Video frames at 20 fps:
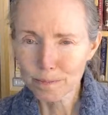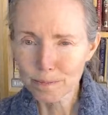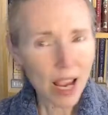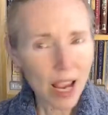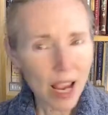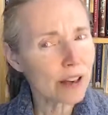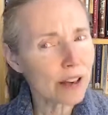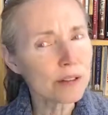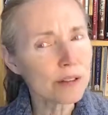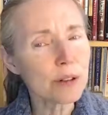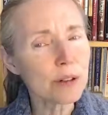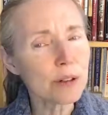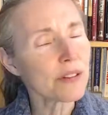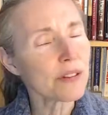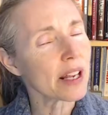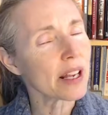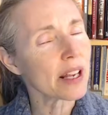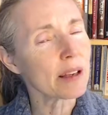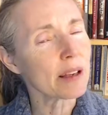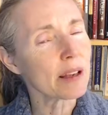I don't know if
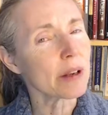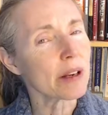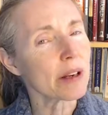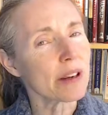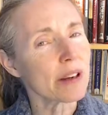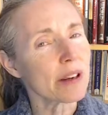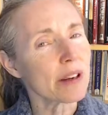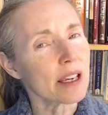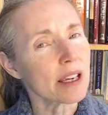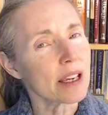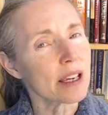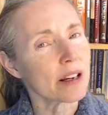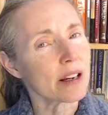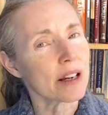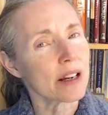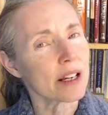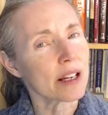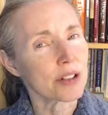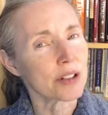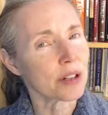anybody
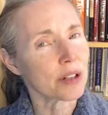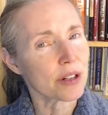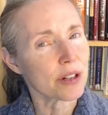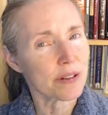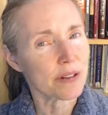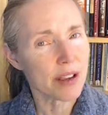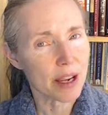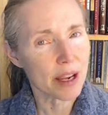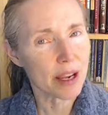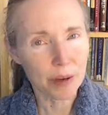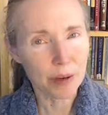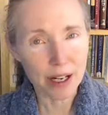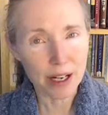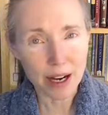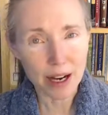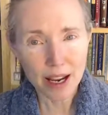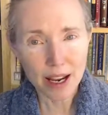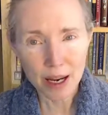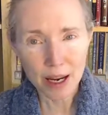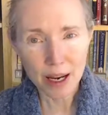here has heard of
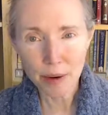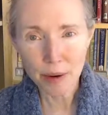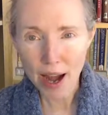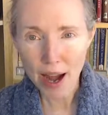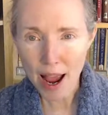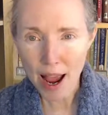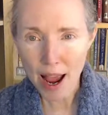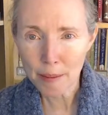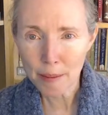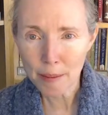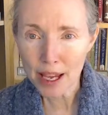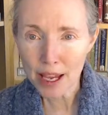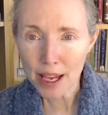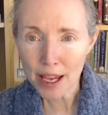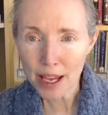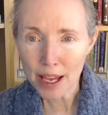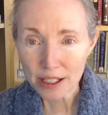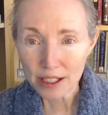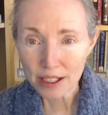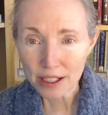Abraham
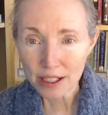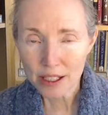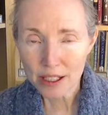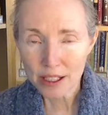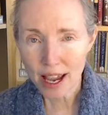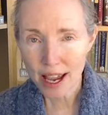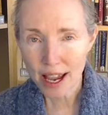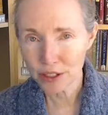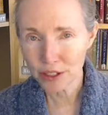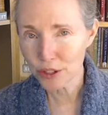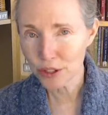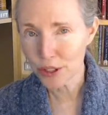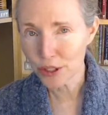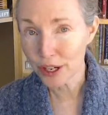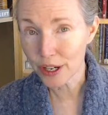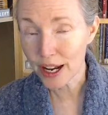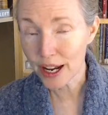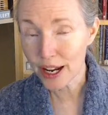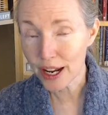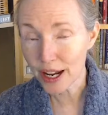Hicks,
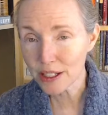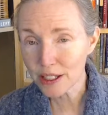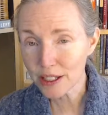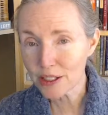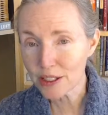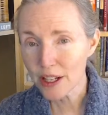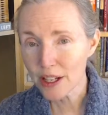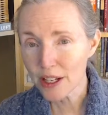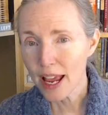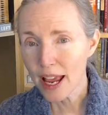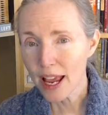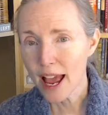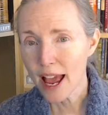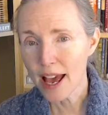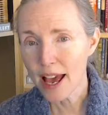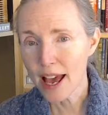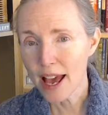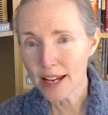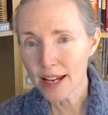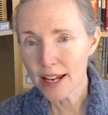Esther Hicks,
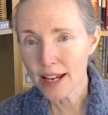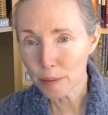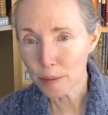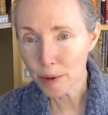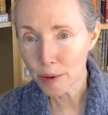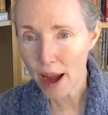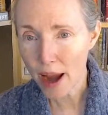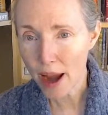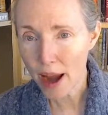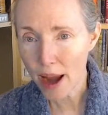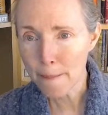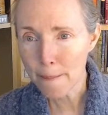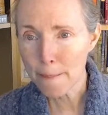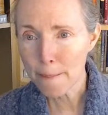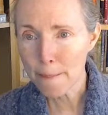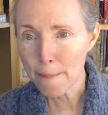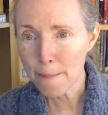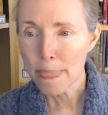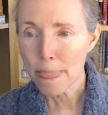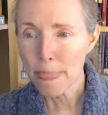and Abraham.
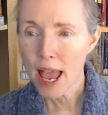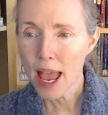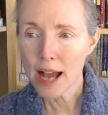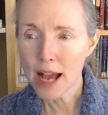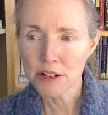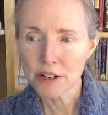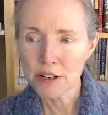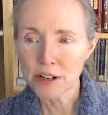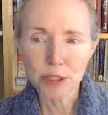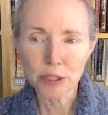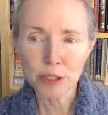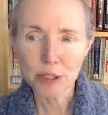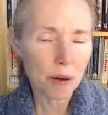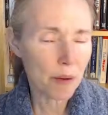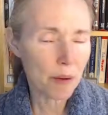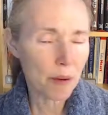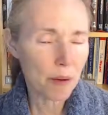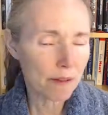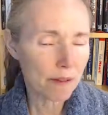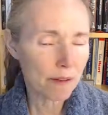She's been
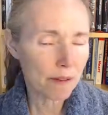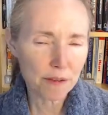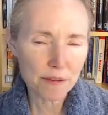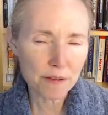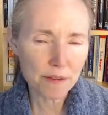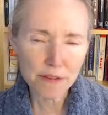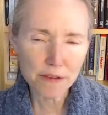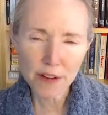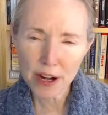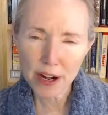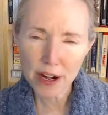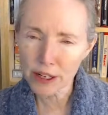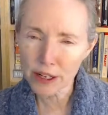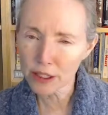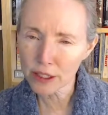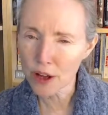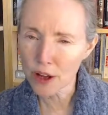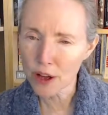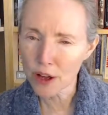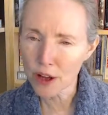around for a very
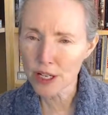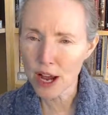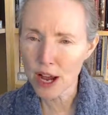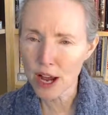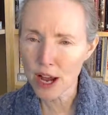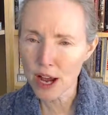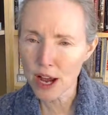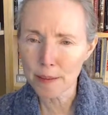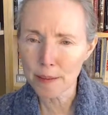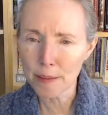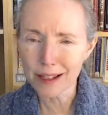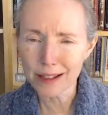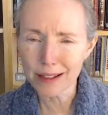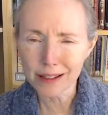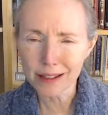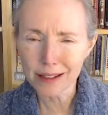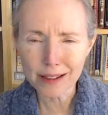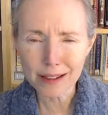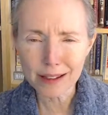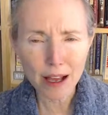long time.
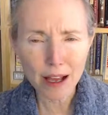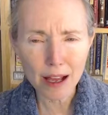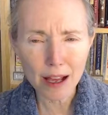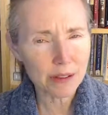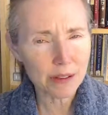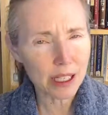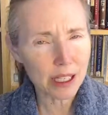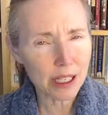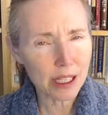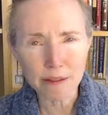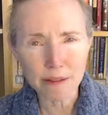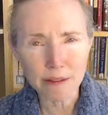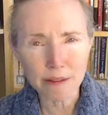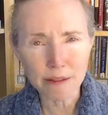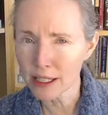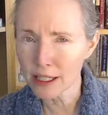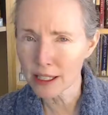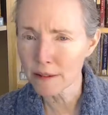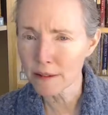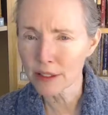Lovely,
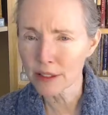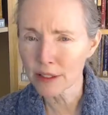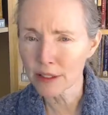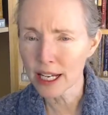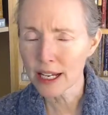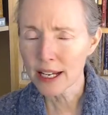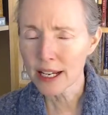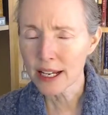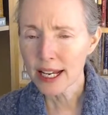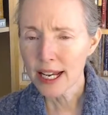lovely, lovely.